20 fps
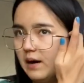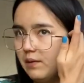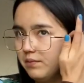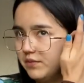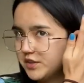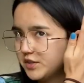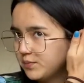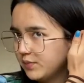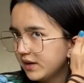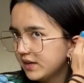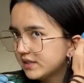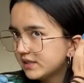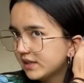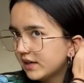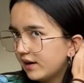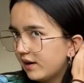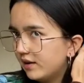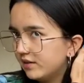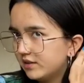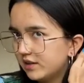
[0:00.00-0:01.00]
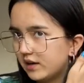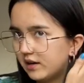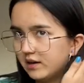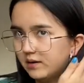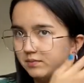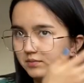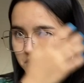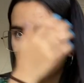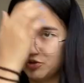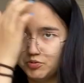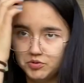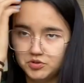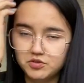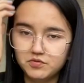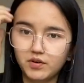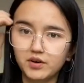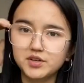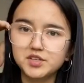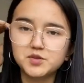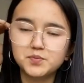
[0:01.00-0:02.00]
This makes their distribution
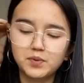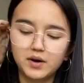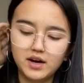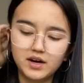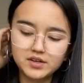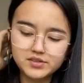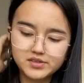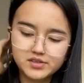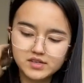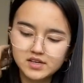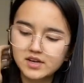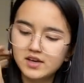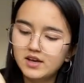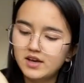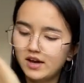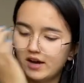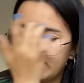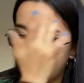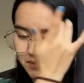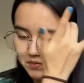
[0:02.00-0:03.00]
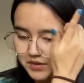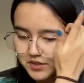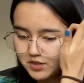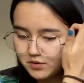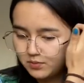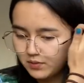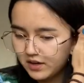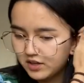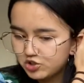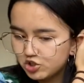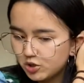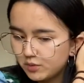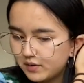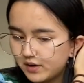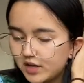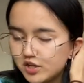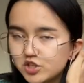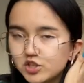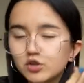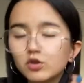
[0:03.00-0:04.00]
very sparse. This makes
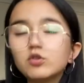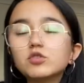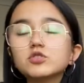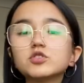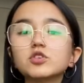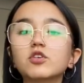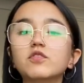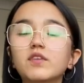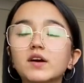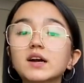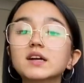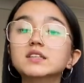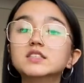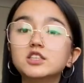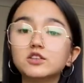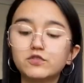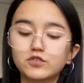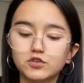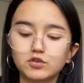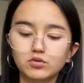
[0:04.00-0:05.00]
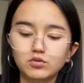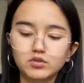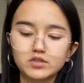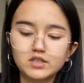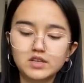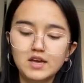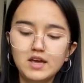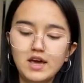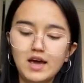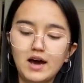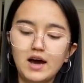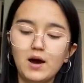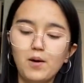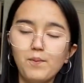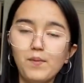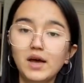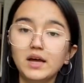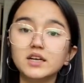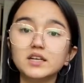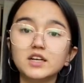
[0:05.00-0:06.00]
germination also very difficult
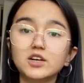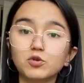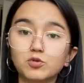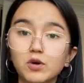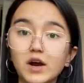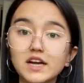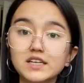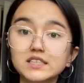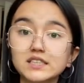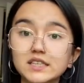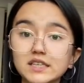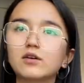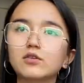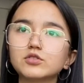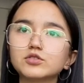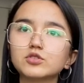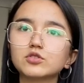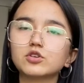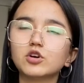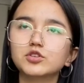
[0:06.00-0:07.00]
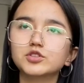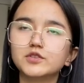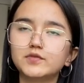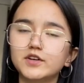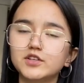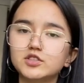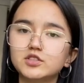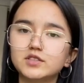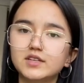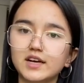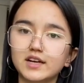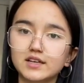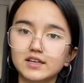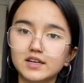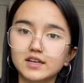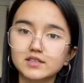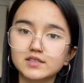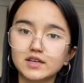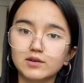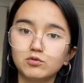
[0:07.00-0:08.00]
and erratic. Also, conservation
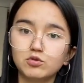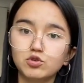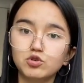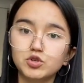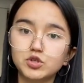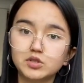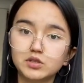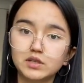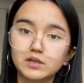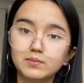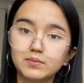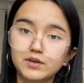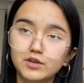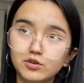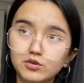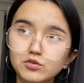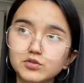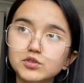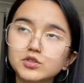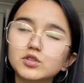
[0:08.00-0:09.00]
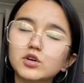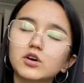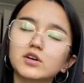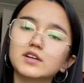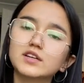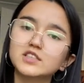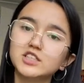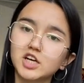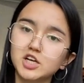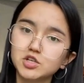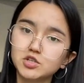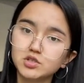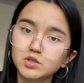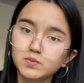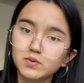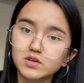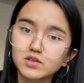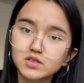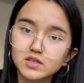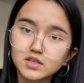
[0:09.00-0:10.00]
techniques that will usually be used on endangered
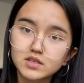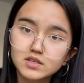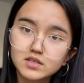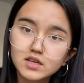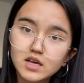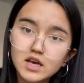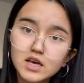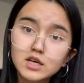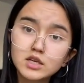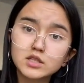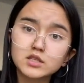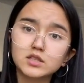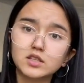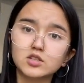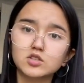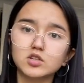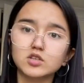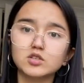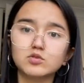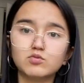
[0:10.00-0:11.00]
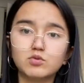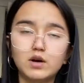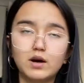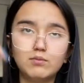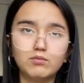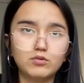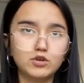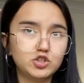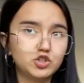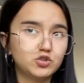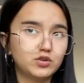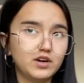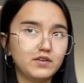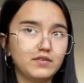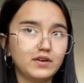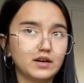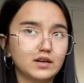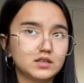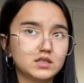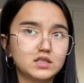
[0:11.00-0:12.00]
species, such as
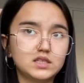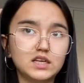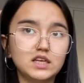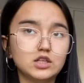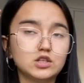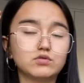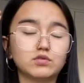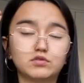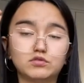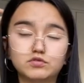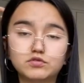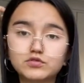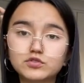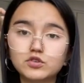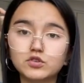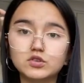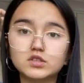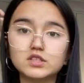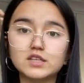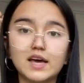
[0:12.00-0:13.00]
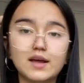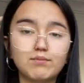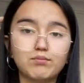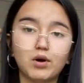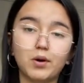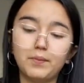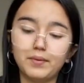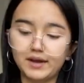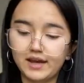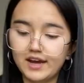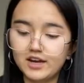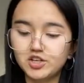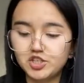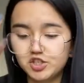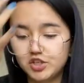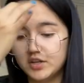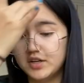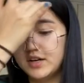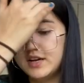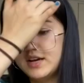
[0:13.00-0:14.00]
retrieving seeds from fruits and
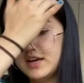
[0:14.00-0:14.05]
propagation,